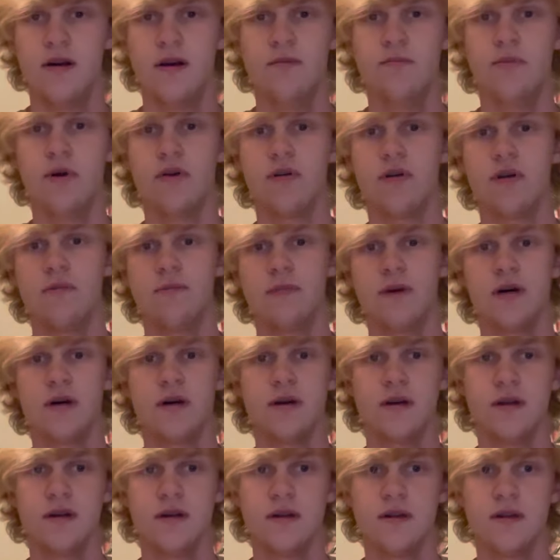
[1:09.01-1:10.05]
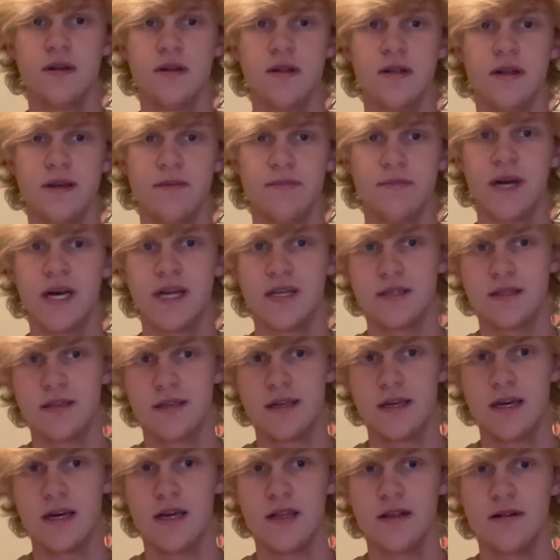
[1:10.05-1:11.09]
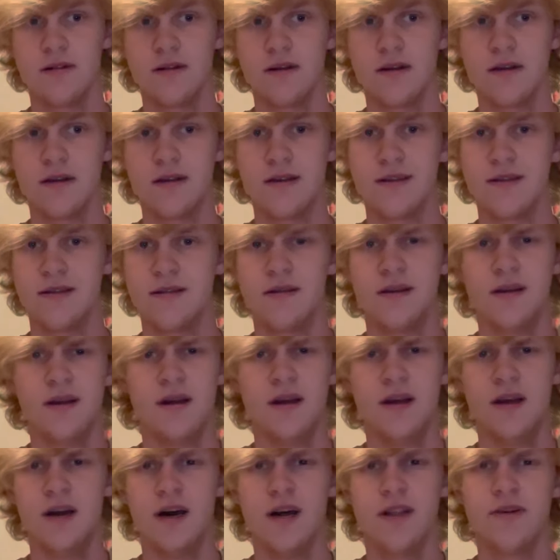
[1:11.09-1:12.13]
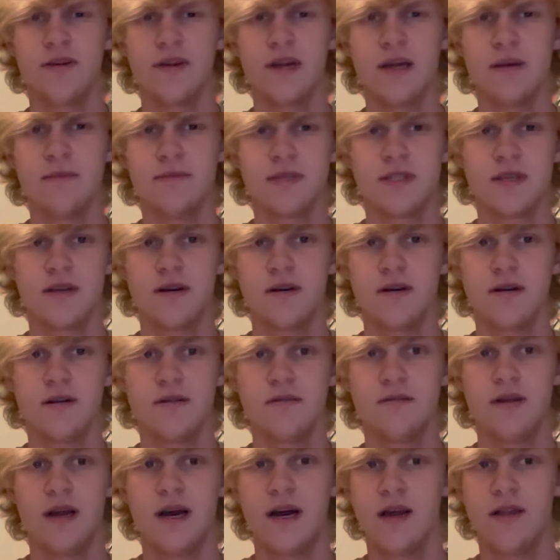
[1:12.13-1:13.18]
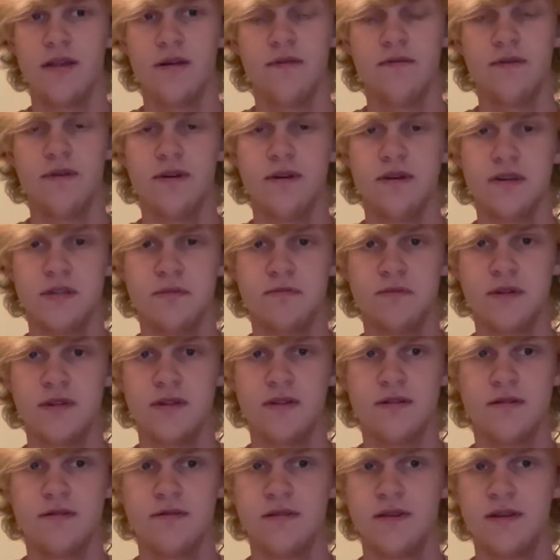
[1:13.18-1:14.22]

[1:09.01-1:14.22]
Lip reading: Pokemon and like Magic the Gathering, and then other games that aren't either of those, but there's